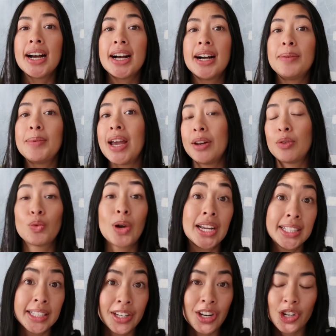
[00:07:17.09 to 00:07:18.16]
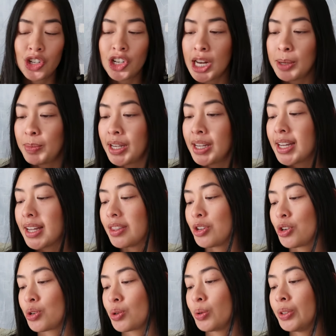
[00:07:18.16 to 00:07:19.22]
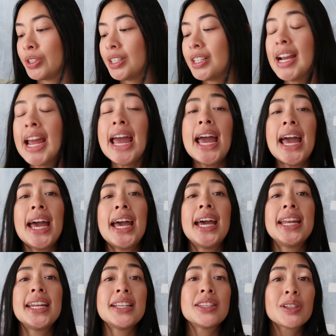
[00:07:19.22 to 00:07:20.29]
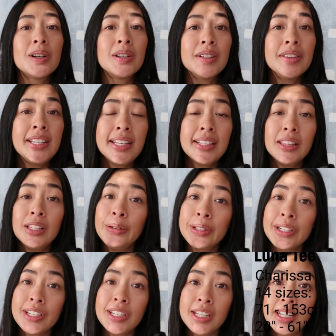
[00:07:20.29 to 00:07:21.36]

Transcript: and raglan shaping at the shoulder, and it's called the Luna